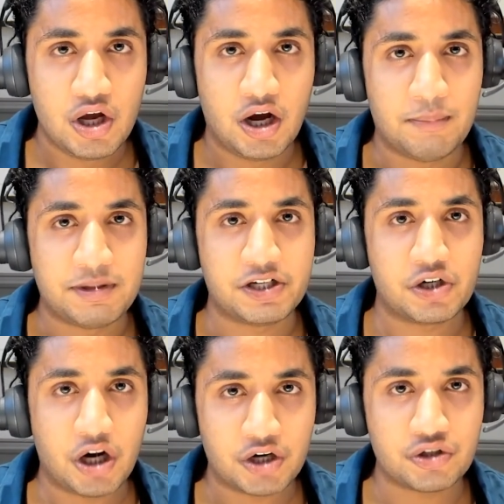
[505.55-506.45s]
but they're
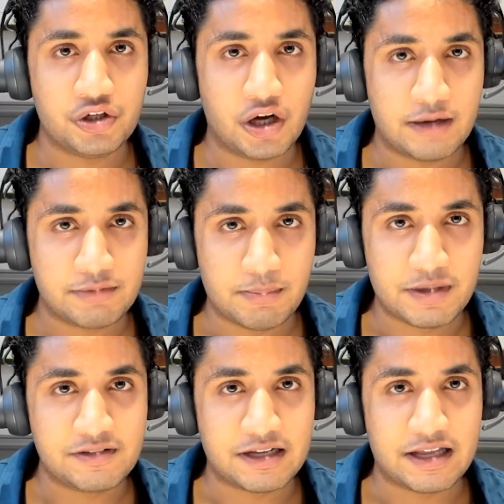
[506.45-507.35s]
cautiously
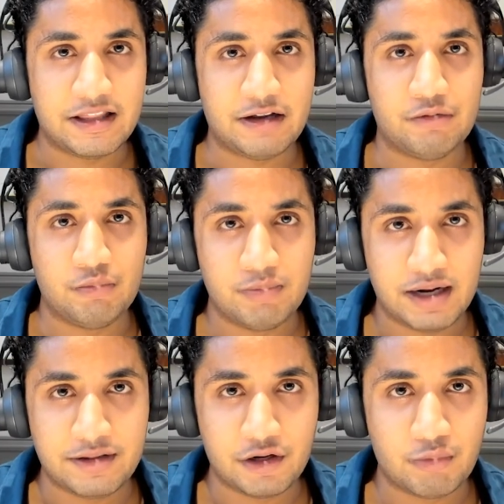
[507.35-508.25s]
optimistic, and
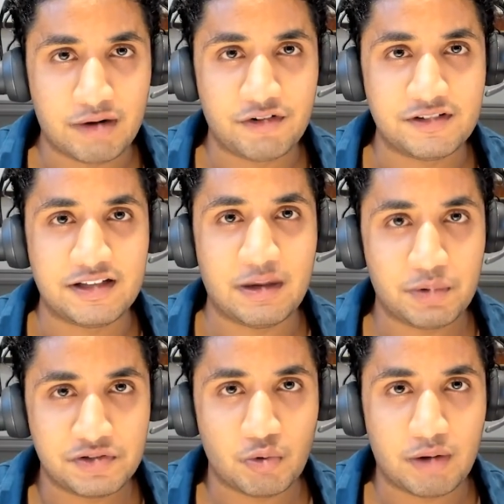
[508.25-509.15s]
they're referencing that
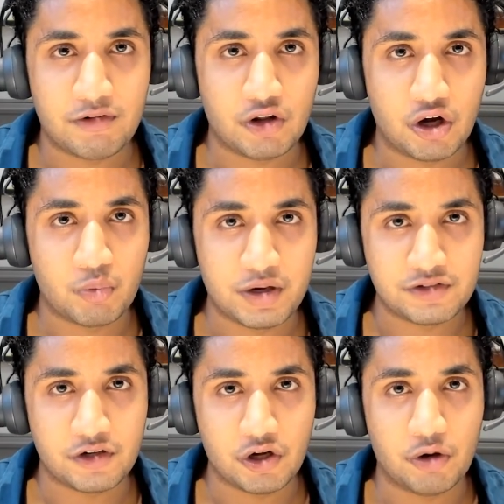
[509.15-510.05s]
we still have a long
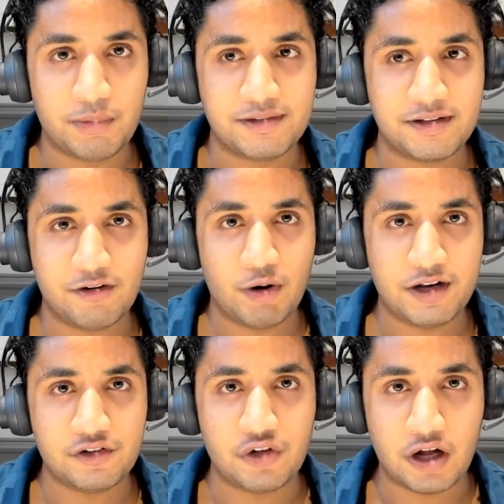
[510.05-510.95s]
ways to go, because
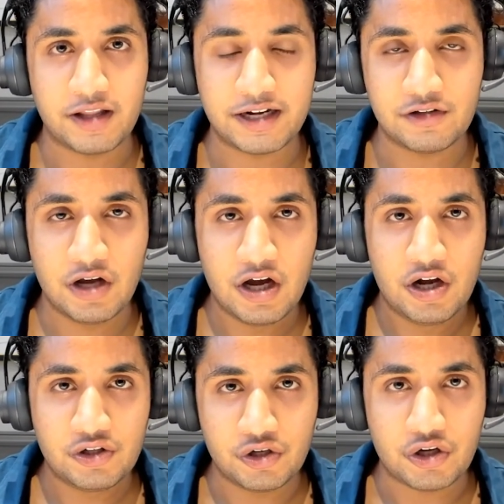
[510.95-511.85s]
Kawhi does not like
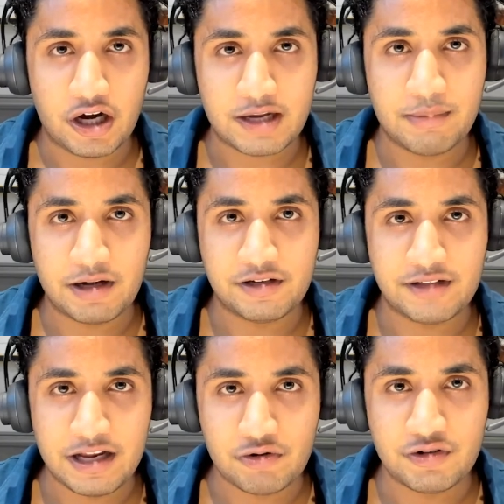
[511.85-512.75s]
to talk about his
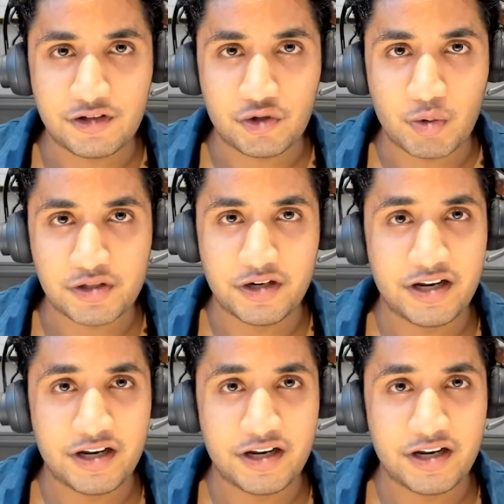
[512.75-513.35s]
injury situation.